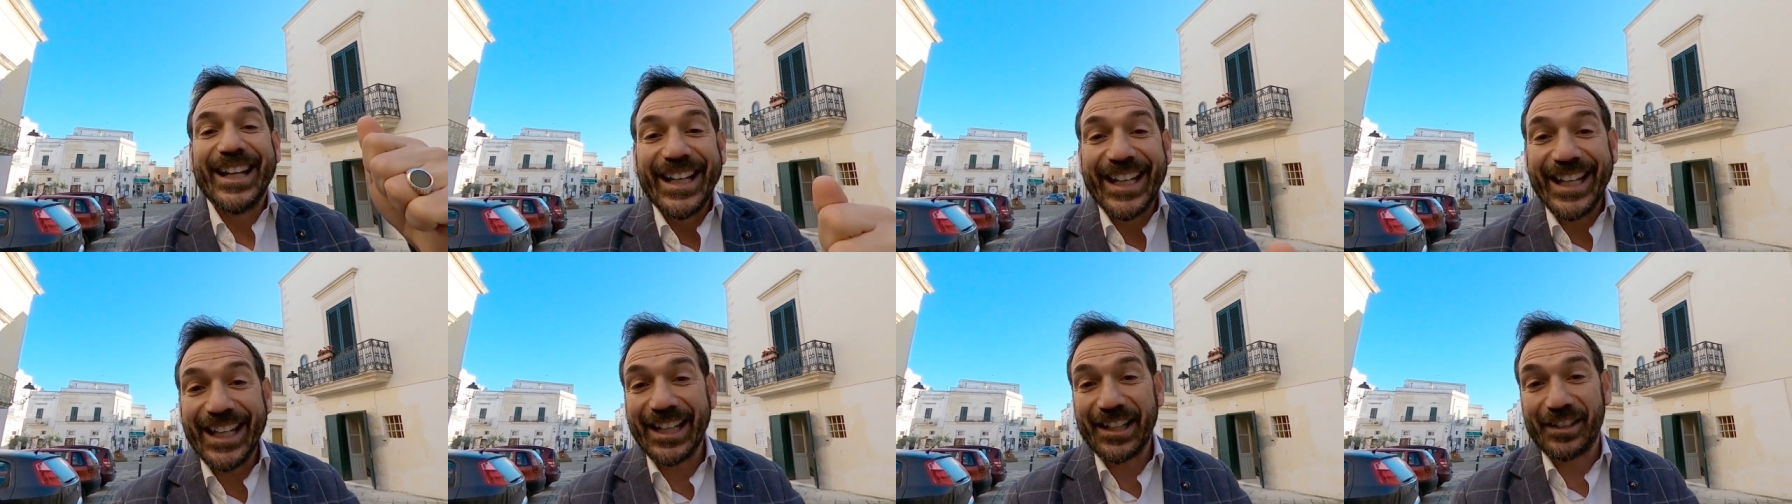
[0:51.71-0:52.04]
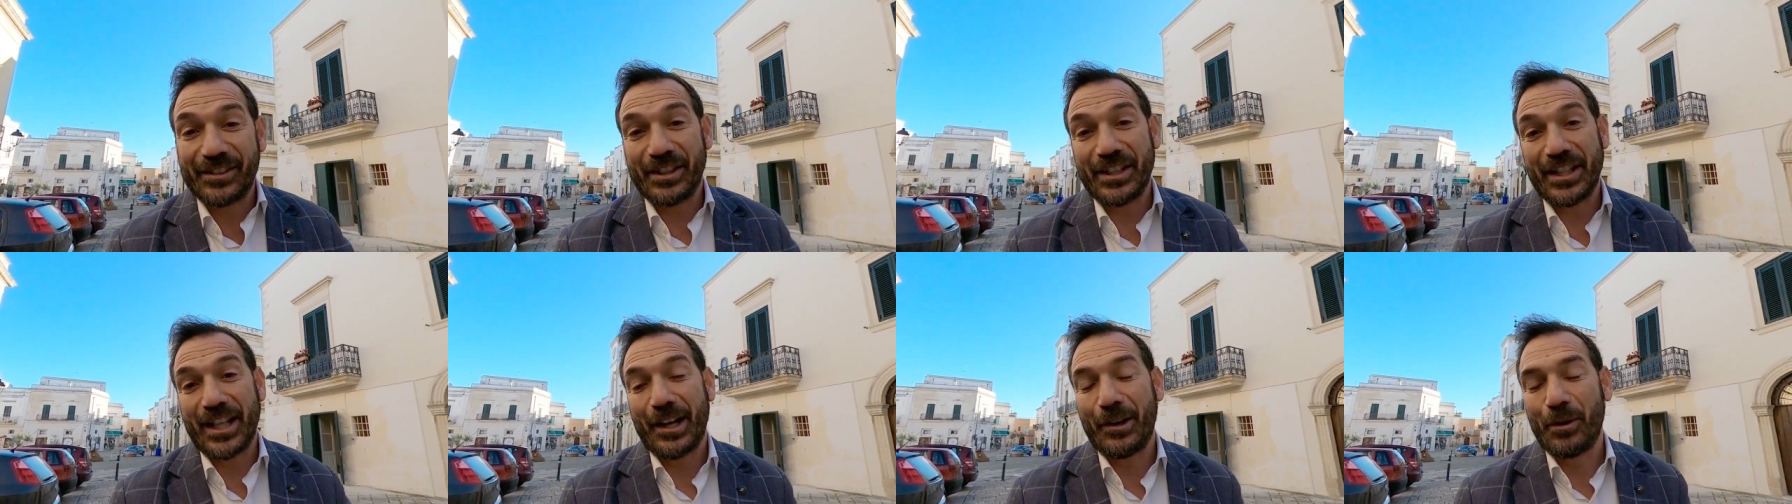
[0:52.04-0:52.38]

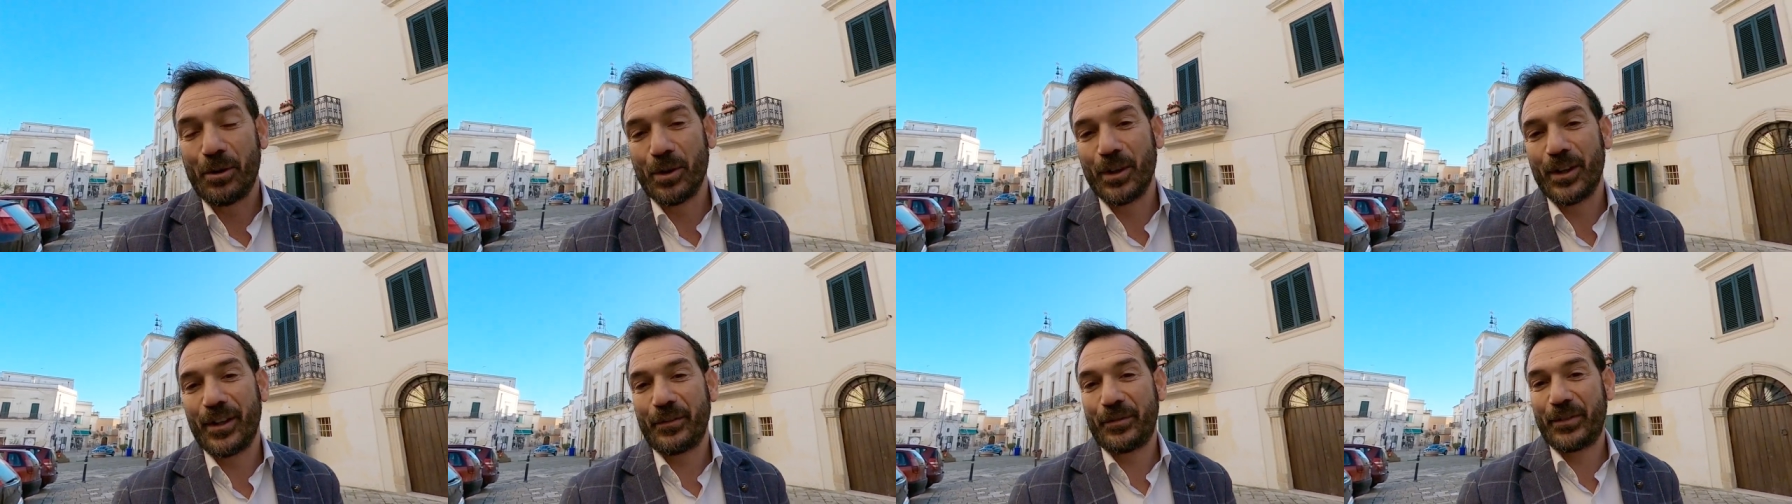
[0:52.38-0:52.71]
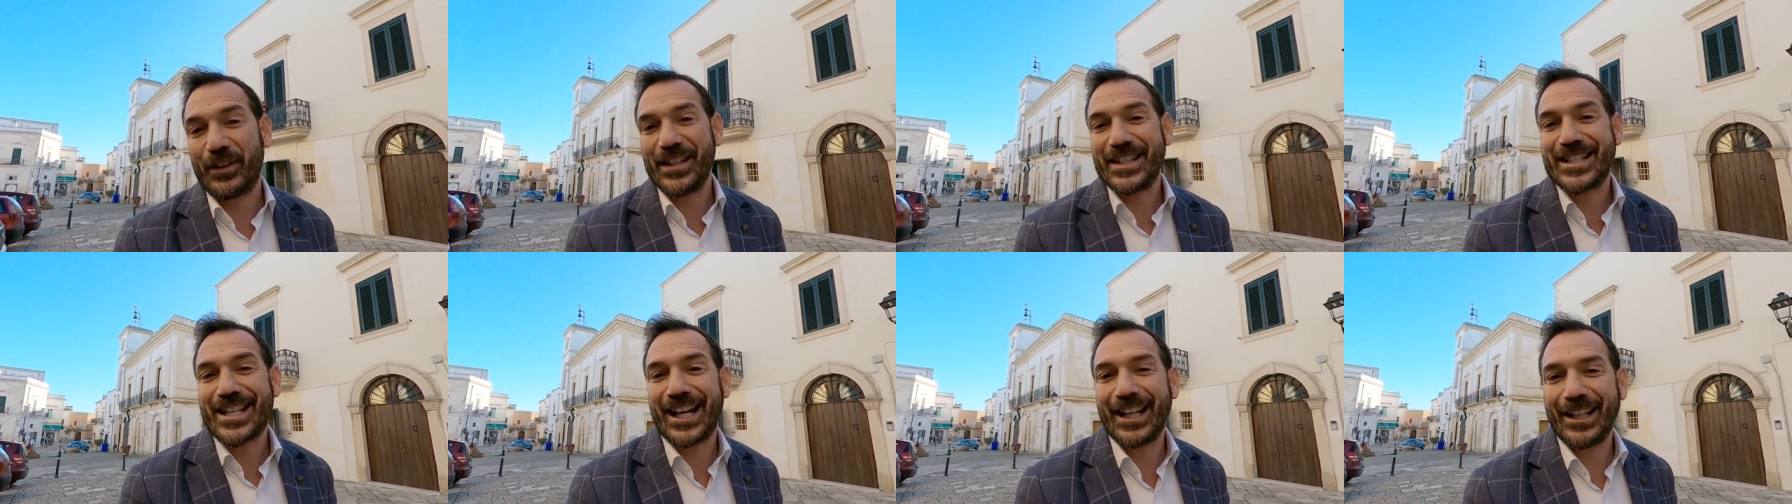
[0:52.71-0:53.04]
here in the whole of
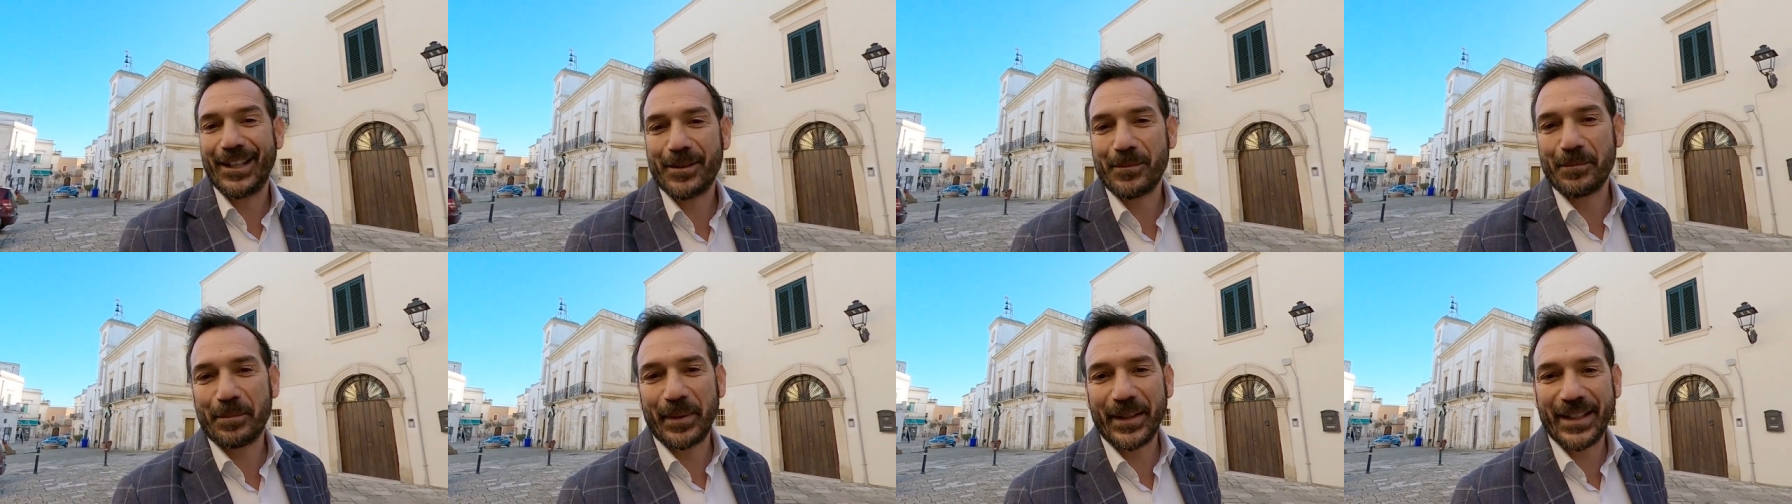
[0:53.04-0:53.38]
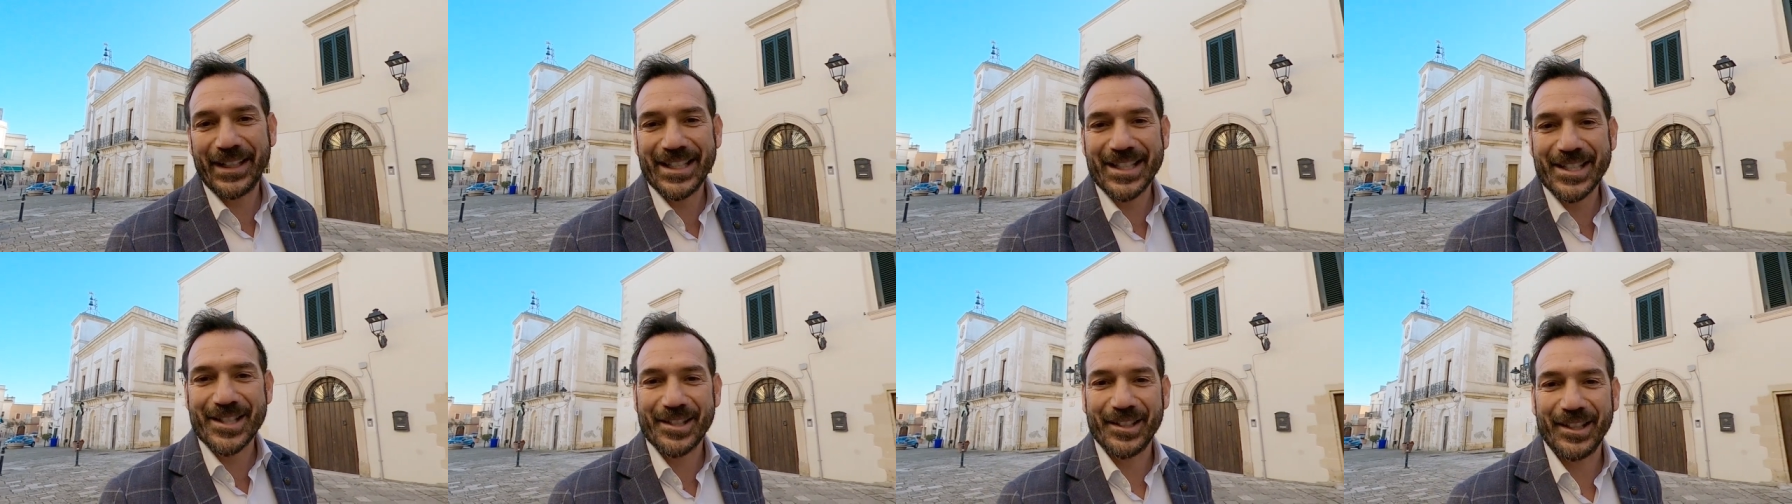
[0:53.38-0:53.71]
the Italian
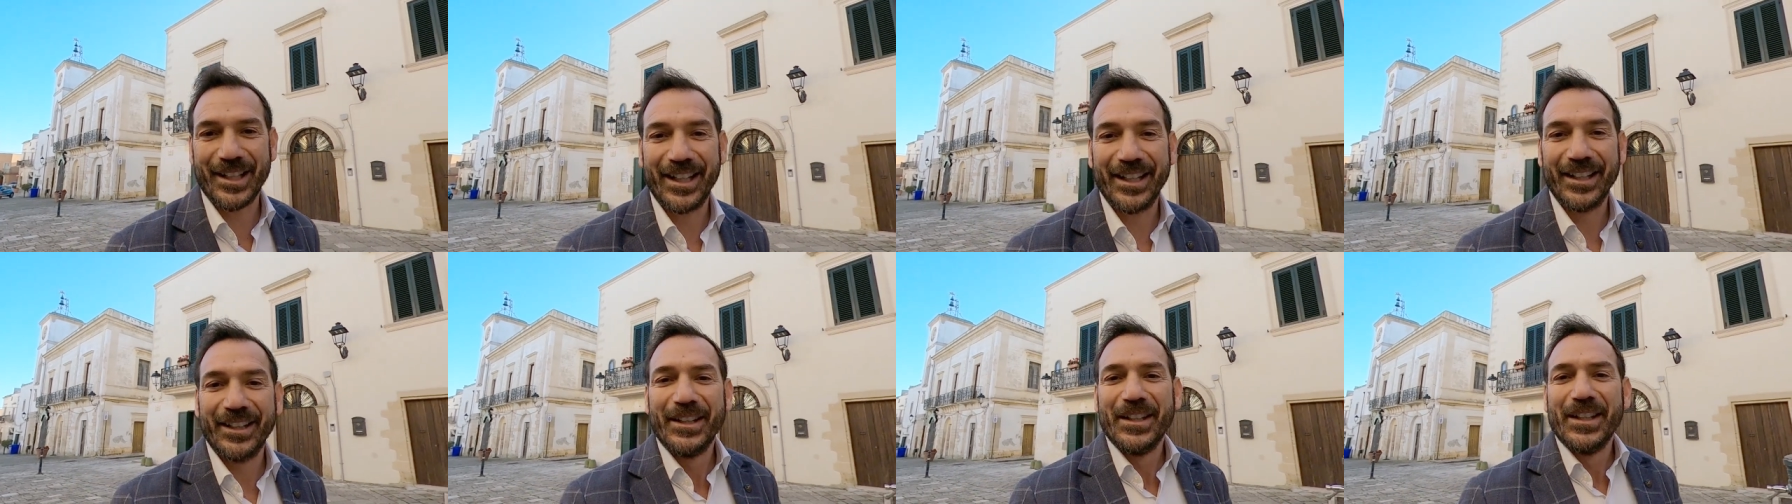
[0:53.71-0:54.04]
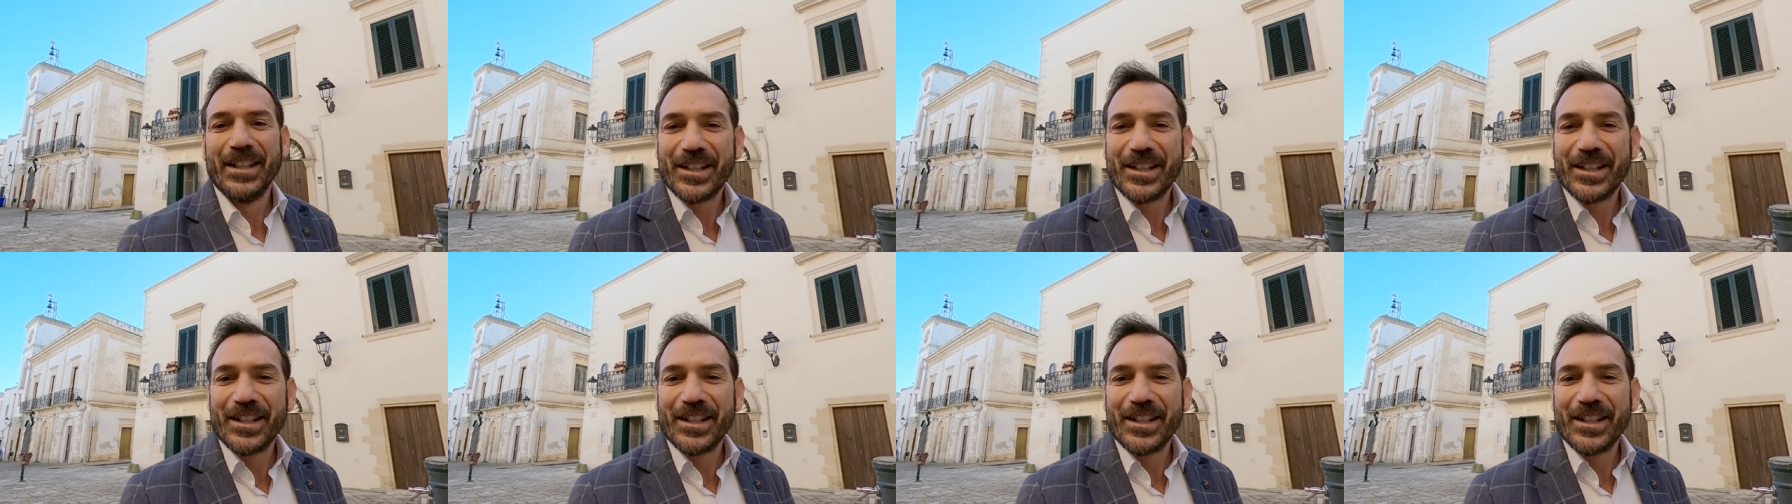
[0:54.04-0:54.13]
peninsula.